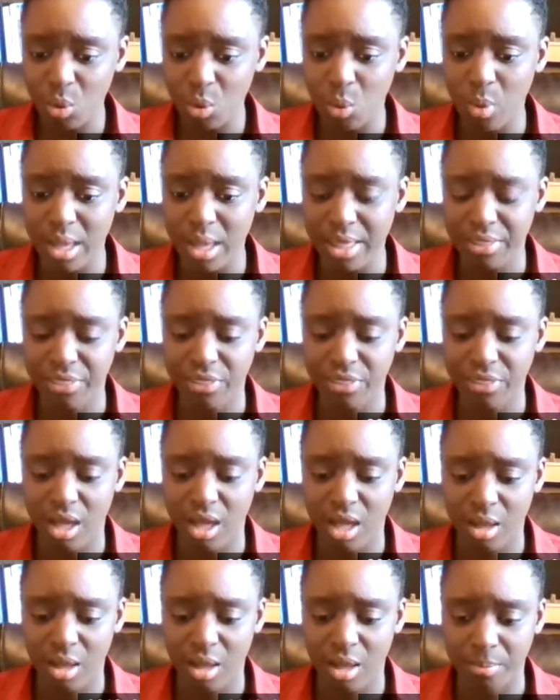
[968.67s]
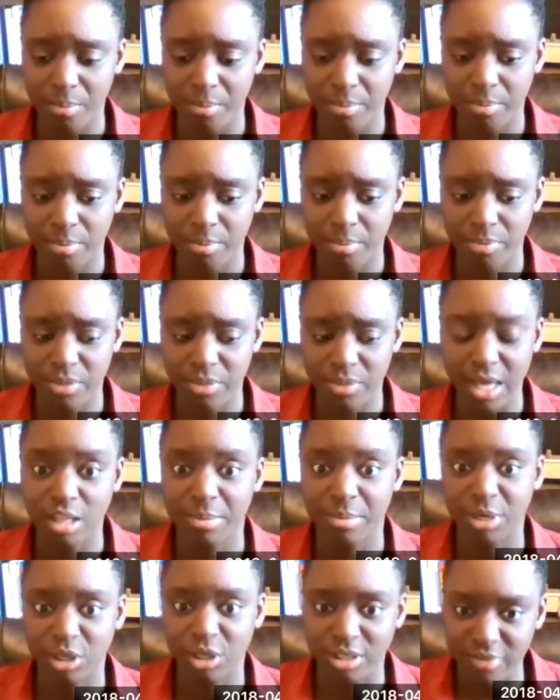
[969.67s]
with um, the
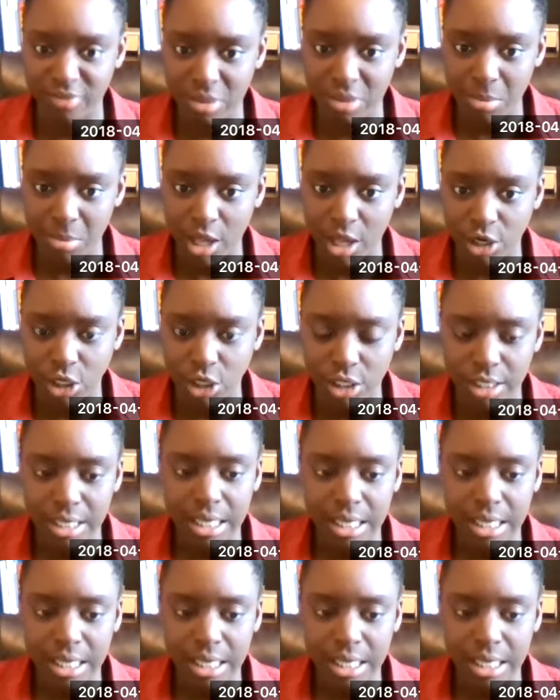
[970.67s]
Elemental Living Model.